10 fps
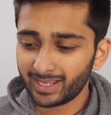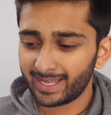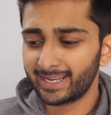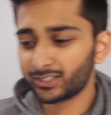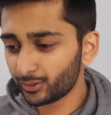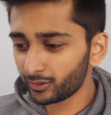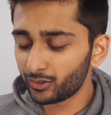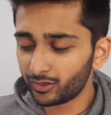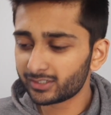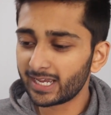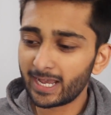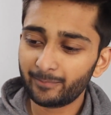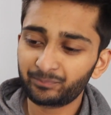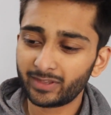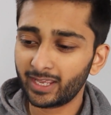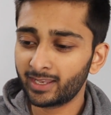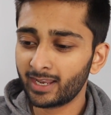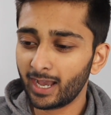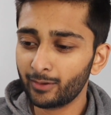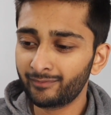and it took a long time, and
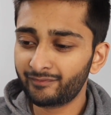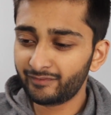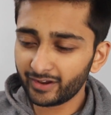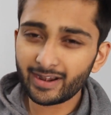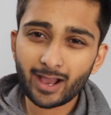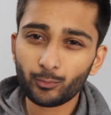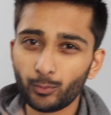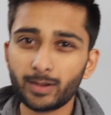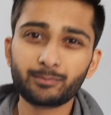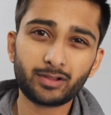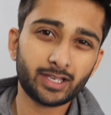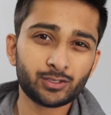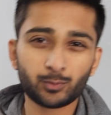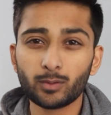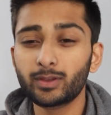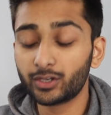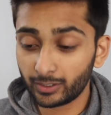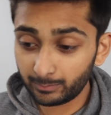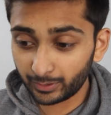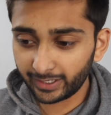I figured out one place where we
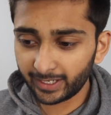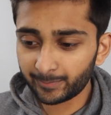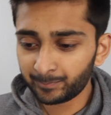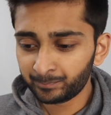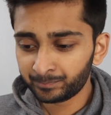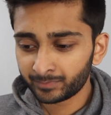could put it,